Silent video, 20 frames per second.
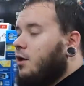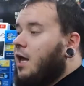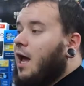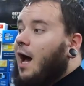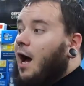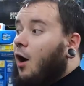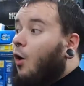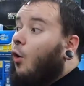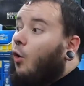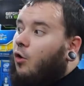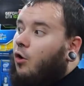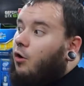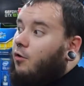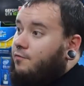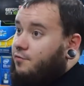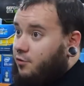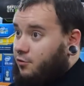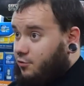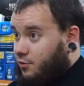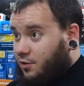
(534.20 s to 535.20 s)
Yeah, or
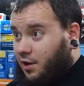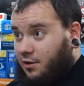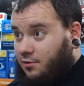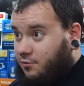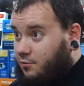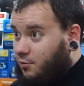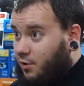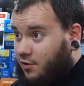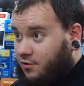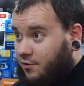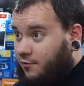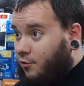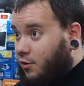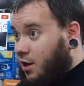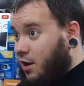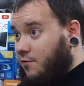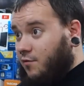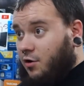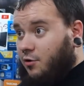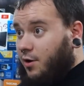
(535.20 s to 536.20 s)
if you're doing like crazy
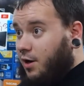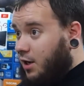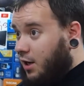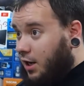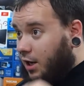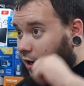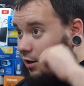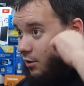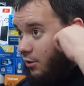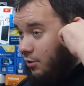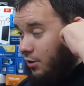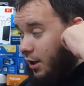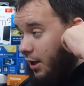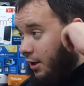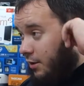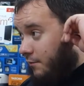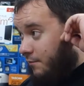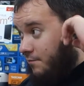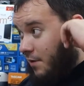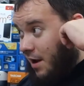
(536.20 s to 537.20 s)
4K video editing or
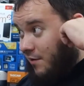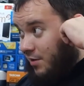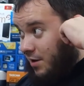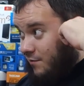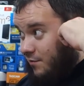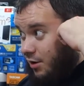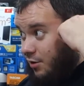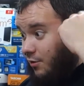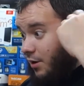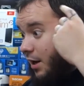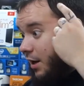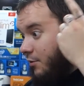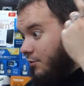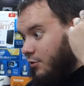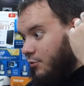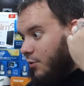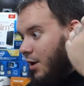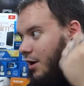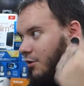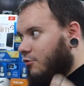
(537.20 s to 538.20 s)
like 5K video editing
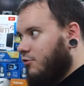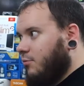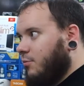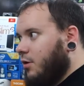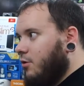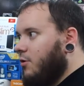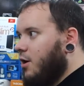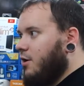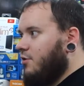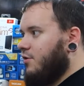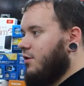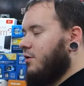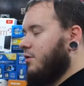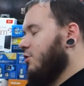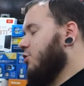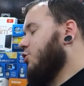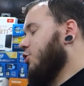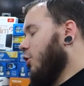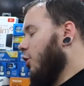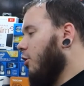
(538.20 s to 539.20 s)
with RAD or something crazy,
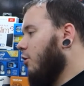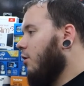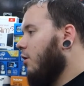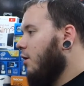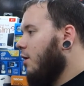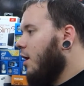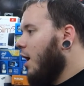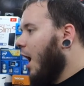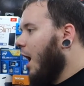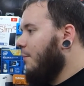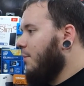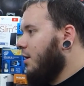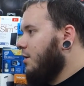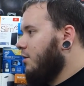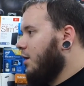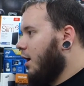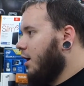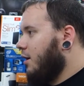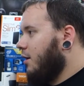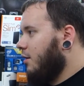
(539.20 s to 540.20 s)
then sure. I
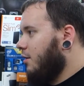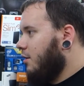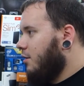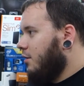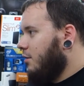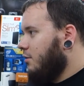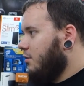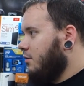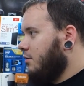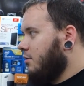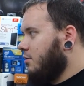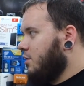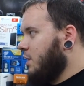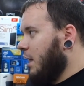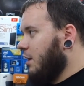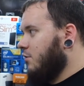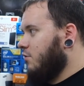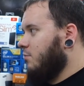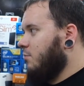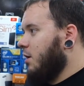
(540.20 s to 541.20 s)
mean, like
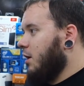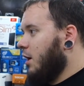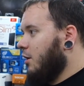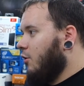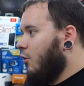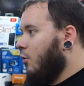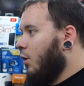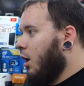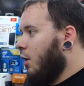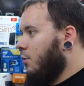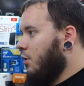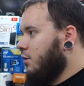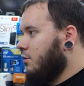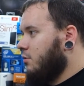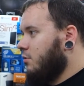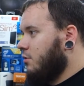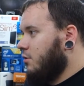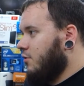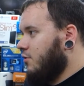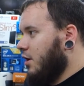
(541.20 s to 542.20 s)
that doesn't mean I don't want one
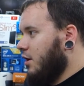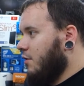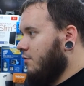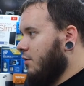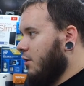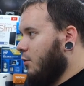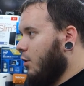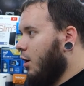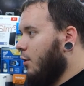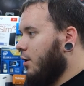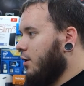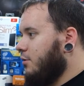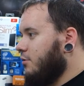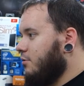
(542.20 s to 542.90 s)
because I definitely want one.